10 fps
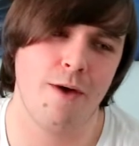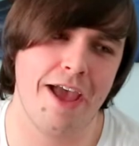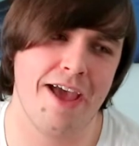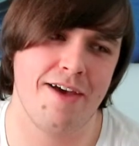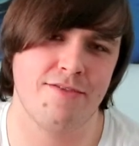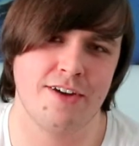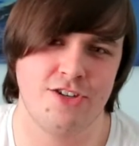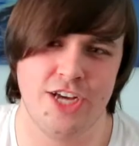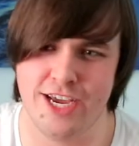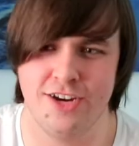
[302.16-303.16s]
with
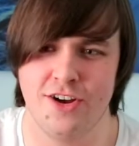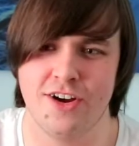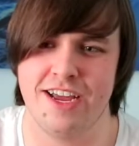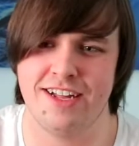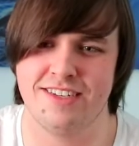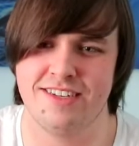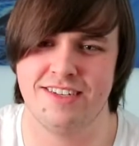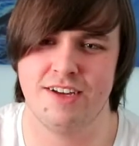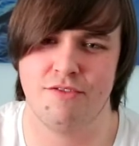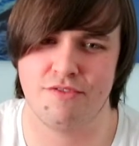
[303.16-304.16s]
chicken
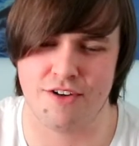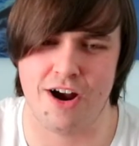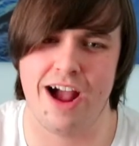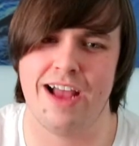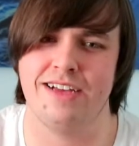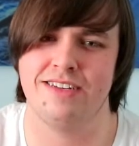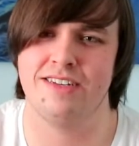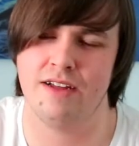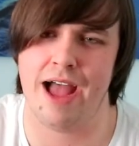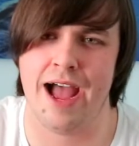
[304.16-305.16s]
nuggets,
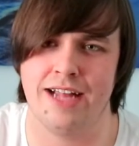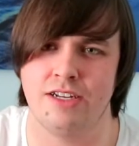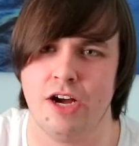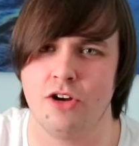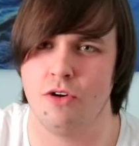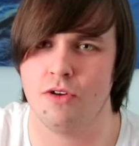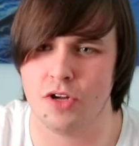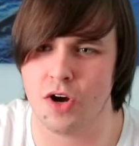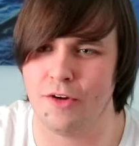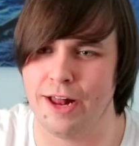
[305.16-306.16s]
fries, and a
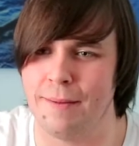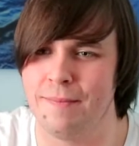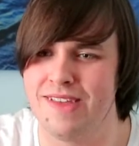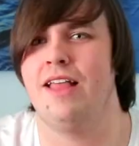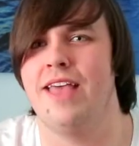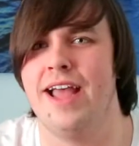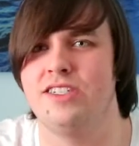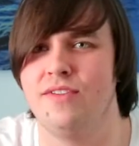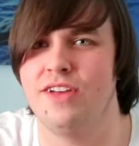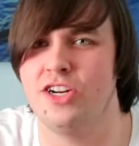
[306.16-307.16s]
Coca-Cola. And then
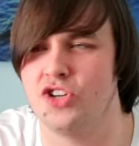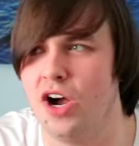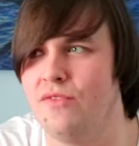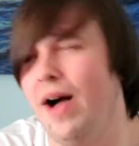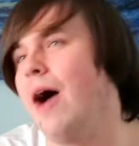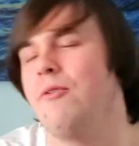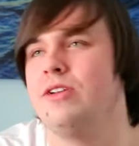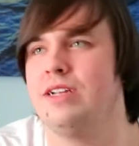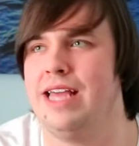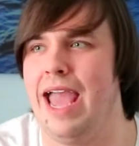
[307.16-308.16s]
to finish off, I
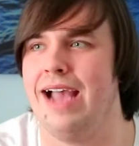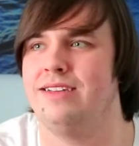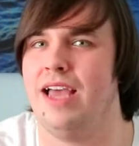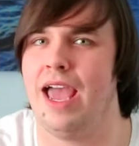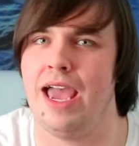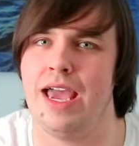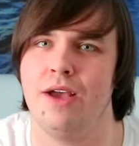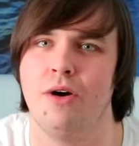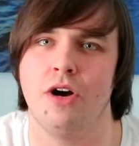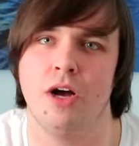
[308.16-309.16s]
would get
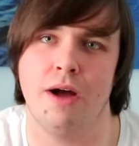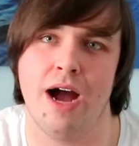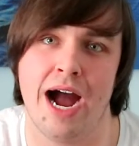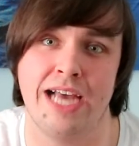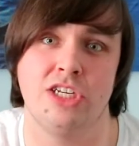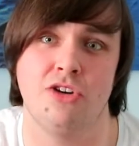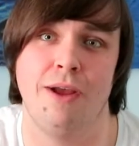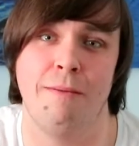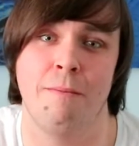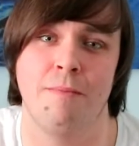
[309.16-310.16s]
a ice
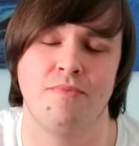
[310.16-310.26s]
cream